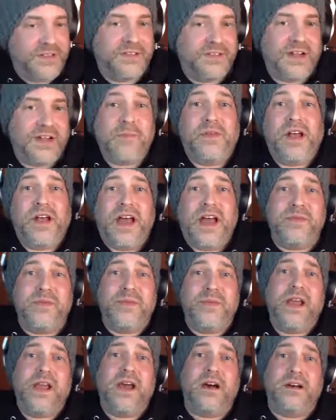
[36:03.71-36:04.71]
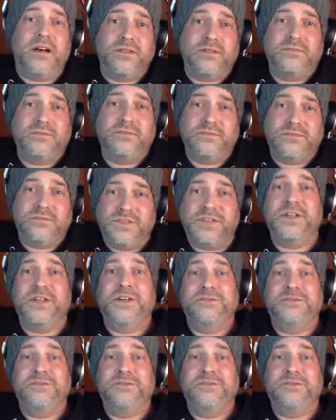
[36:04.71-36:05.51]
struggle, and I'm glad to be out.